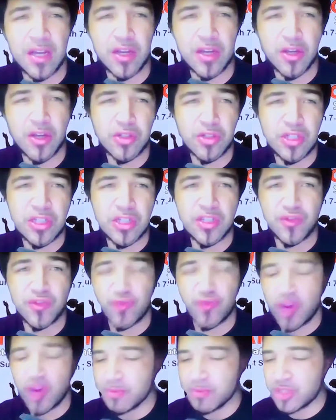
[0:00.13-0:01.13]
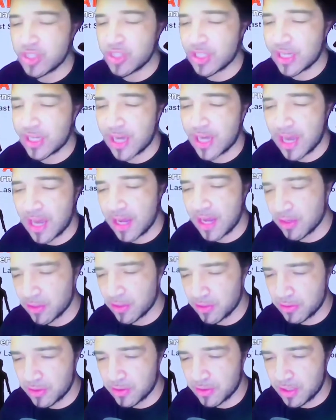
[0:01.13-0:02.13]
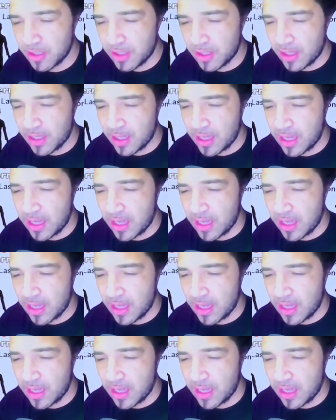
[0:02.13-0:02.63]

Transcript: She is yeah. from Chicago and is a